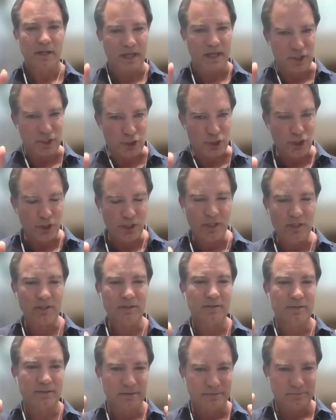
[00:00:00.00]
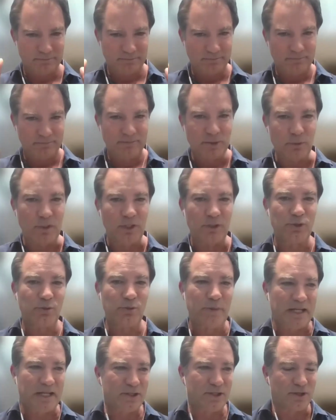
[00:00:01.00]
It's good. We'll
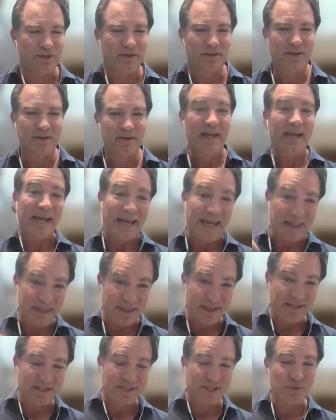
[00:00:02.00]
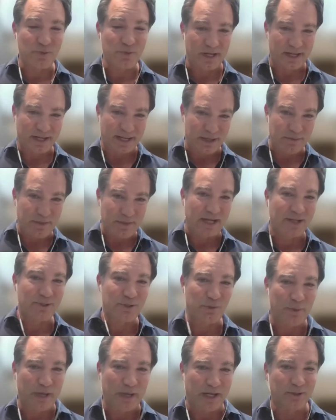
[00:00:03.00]
do better. And this is when I get back
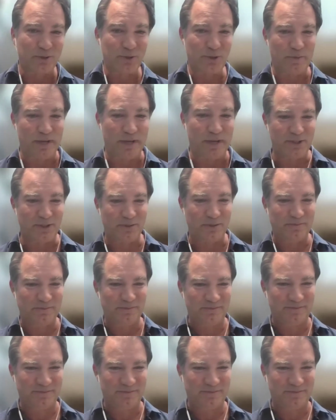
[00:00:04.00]
to pedal to metal.